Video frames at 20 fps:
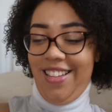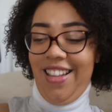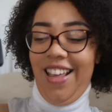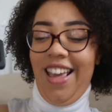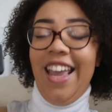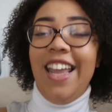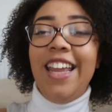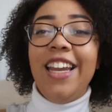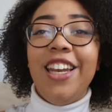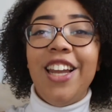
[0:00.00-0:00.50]

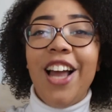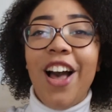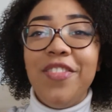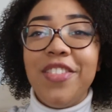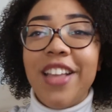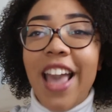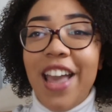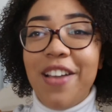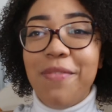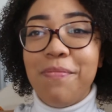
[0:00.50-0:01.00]
He loves
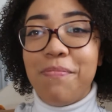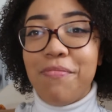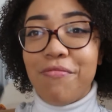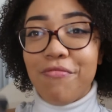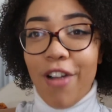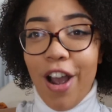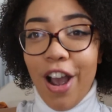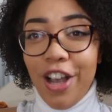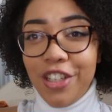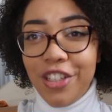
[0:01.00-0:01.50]
getting
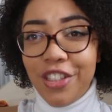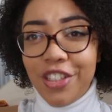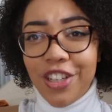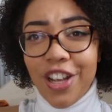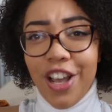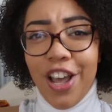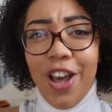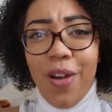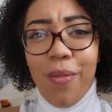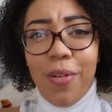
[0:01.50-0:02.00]
brushed,
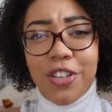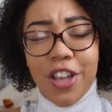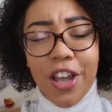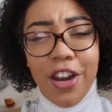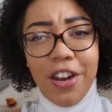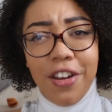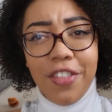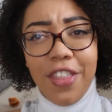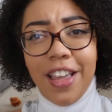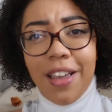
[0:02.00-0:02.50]
which I
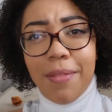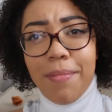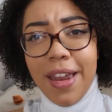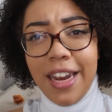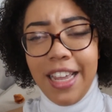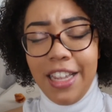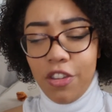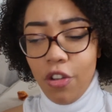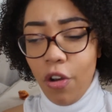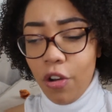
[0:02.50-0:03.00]
don't think
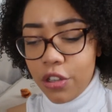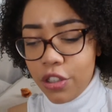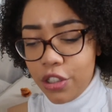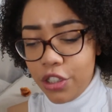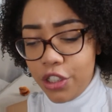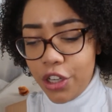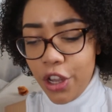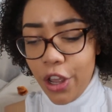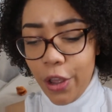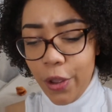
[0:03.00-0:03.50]
many dogs
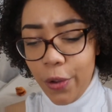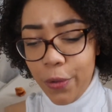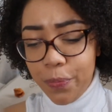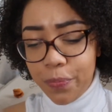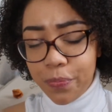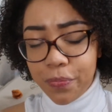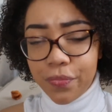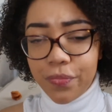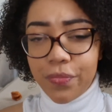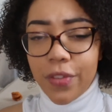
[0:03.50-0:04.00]
do.
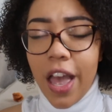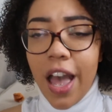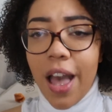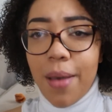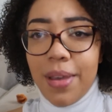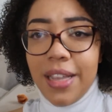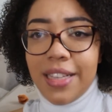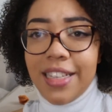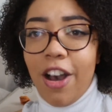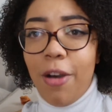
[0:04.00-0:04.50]

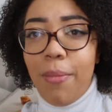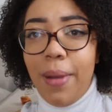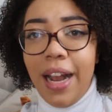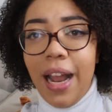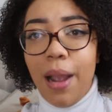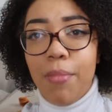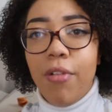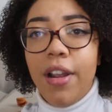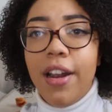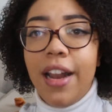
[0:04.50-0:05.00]
He sat on my
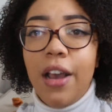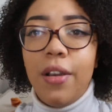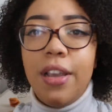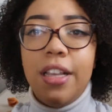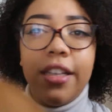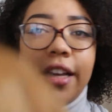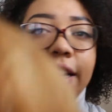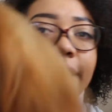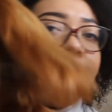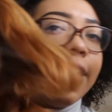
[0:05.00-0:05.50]
lap right now.
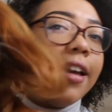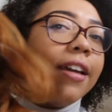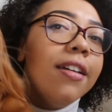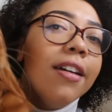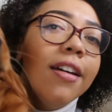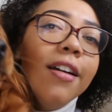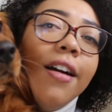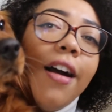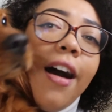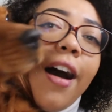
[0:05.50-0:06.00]
He's like, here,
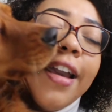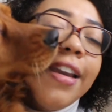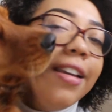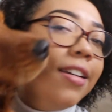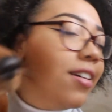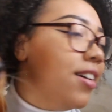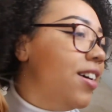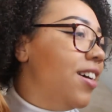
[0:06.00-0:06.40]
hi.